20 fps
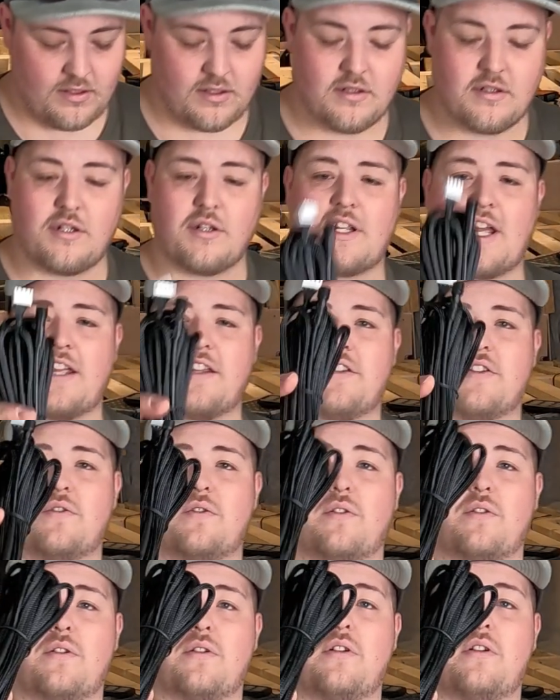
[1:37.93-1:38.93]
you get
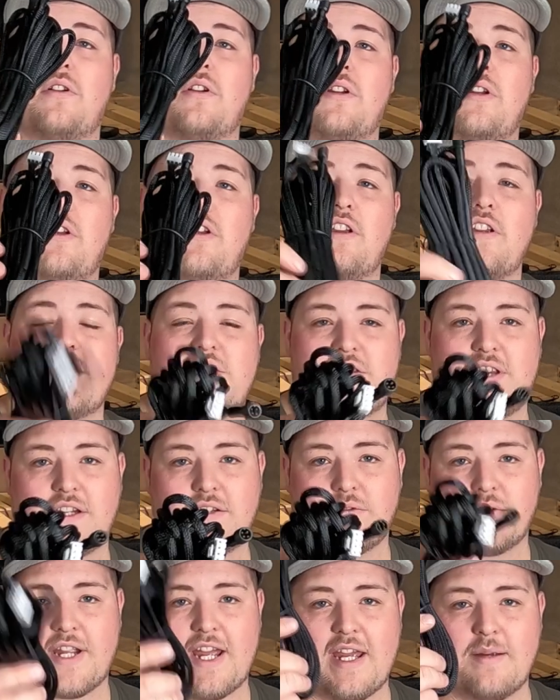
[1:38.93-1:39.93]
your
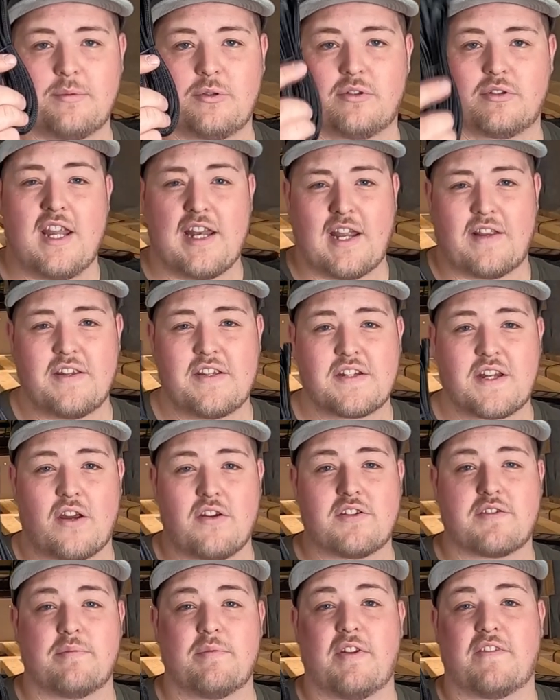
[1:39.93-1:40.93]
signal cable. Now this
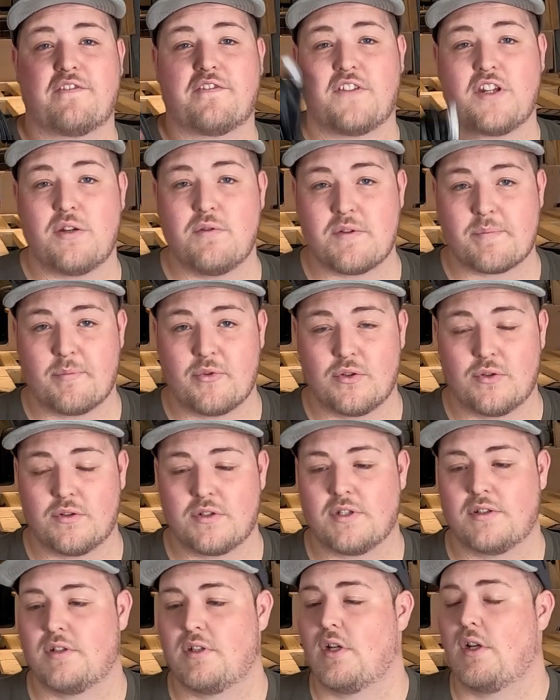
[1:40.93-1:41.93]
goes from the fuse board
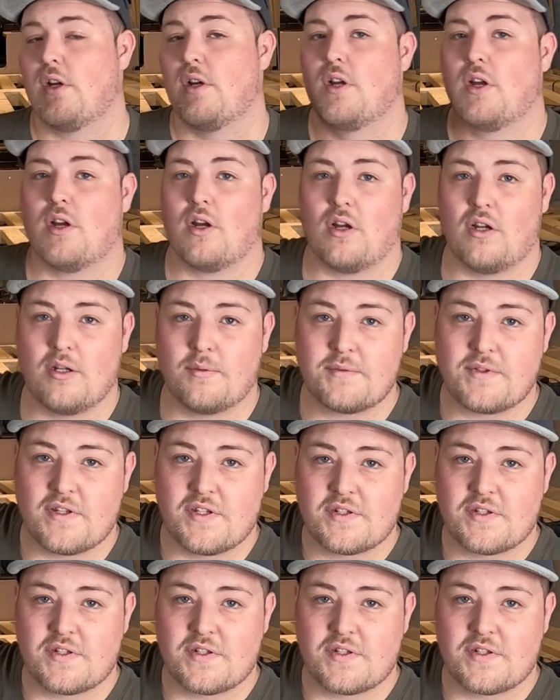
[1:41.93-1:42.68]
up to the